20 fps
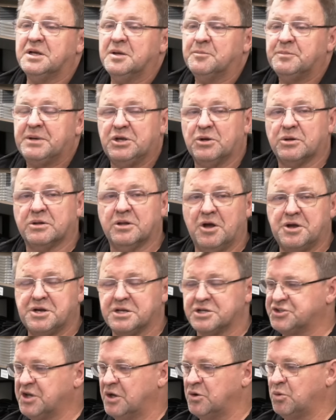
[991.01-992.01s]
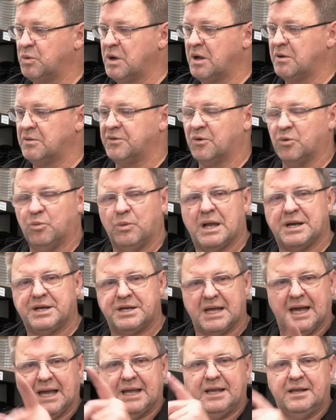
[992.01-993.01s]
But you'll learn it so well that one
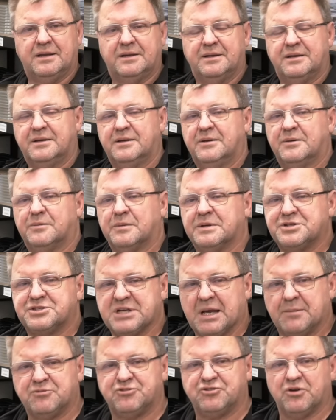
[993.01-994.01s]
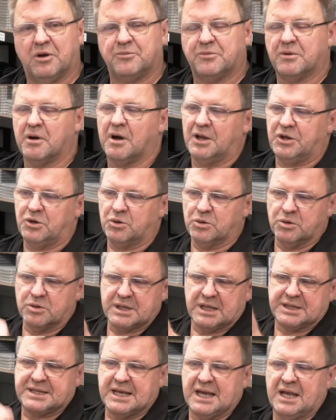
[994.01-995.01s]
day, when something's not right, you'll look
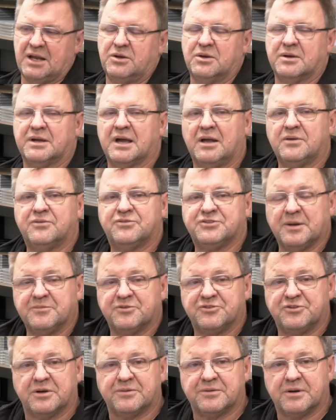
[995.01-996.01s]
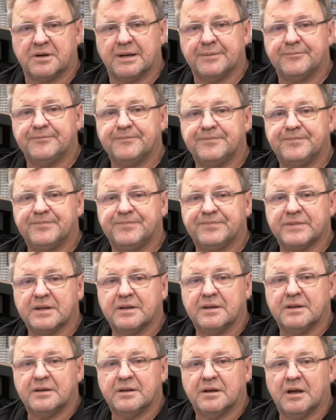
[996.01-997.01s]
at that and you'll go, something's not right.
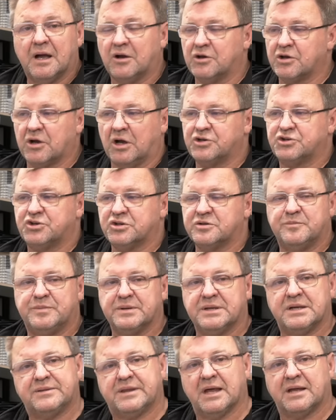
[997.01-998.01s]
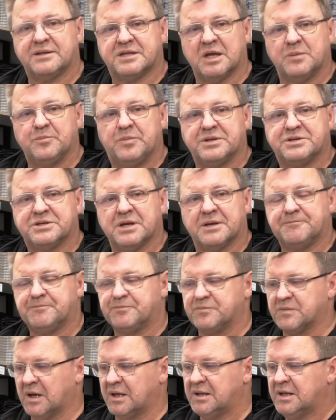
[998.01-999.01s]
I shouldn't be at that temperature,
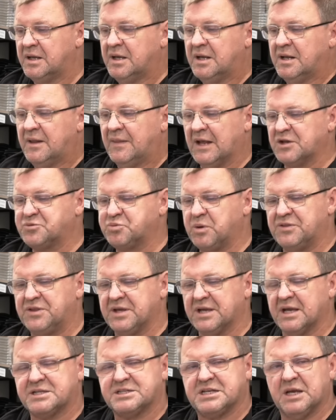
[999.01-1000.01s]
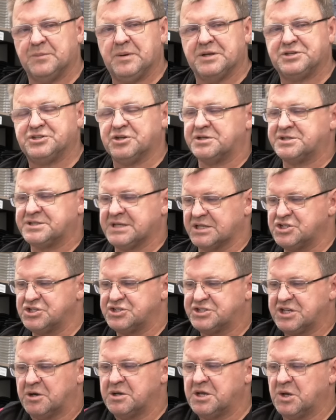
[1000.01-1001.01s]
right? And that's one thing, at temperature. It
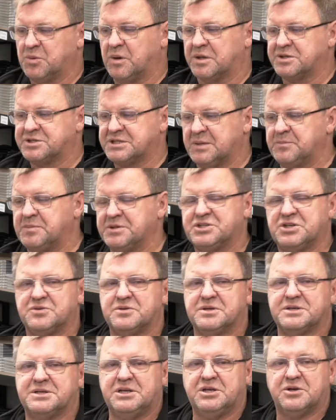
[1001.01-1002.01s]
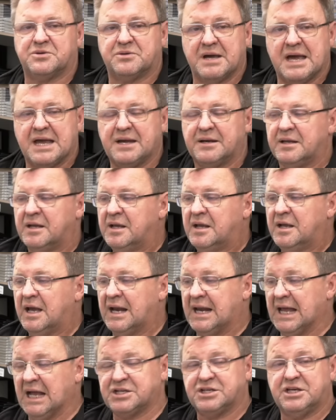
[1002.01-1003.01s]
doesn't tell you what temperature you're at.
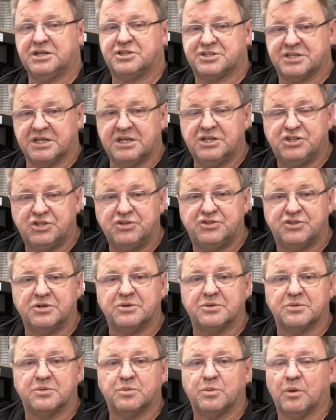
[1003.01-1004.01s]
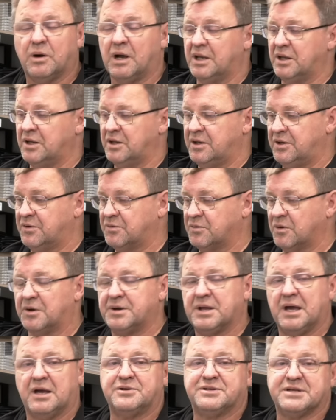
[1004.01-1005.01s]
It actually teaches you what your
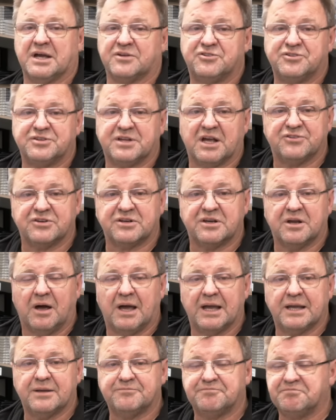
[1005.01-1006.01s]
auto doesn't like.